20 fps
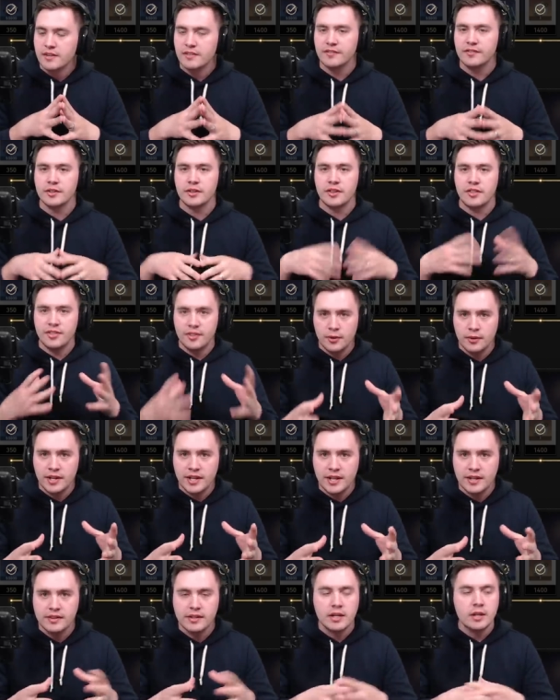for the
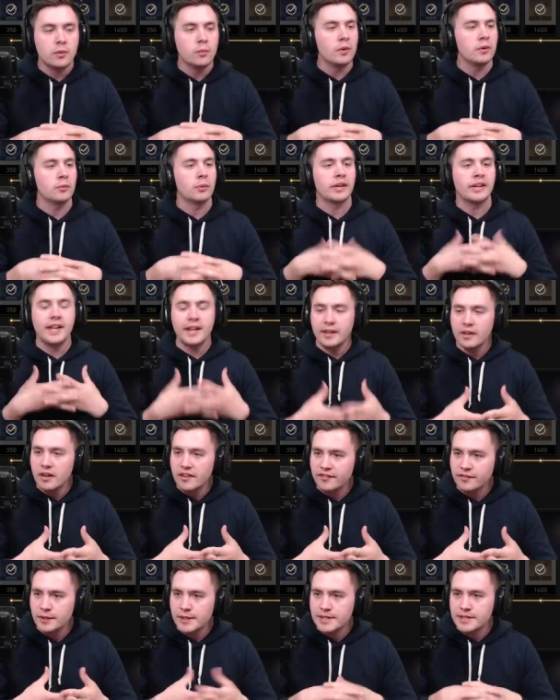thirtieth when we're getting our
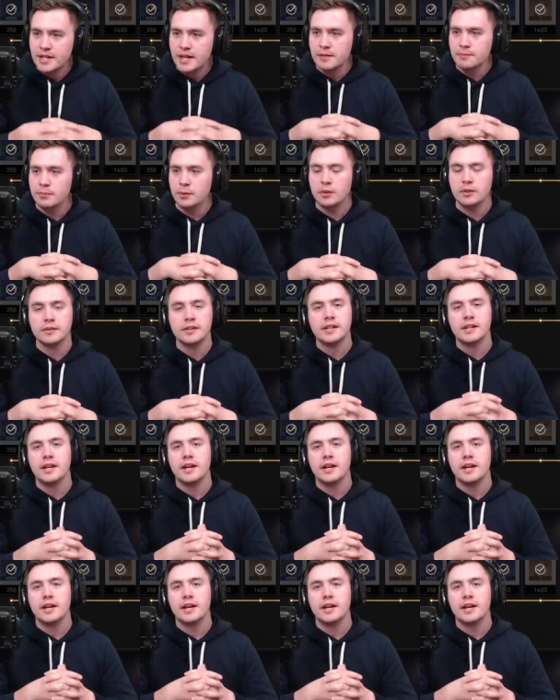free ten pull.